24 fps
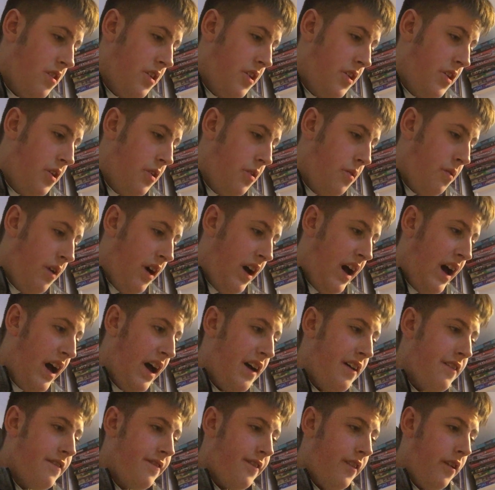You
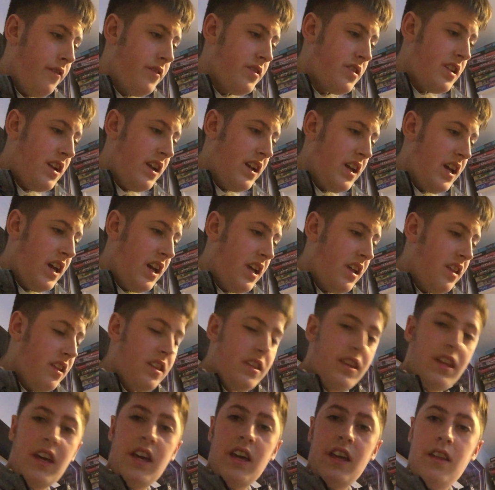have obviously
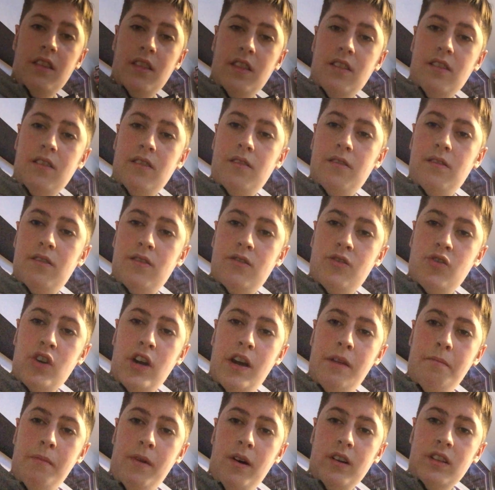the
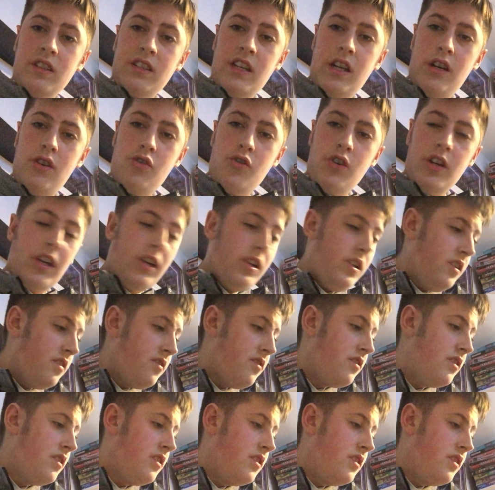trademark sentry gun.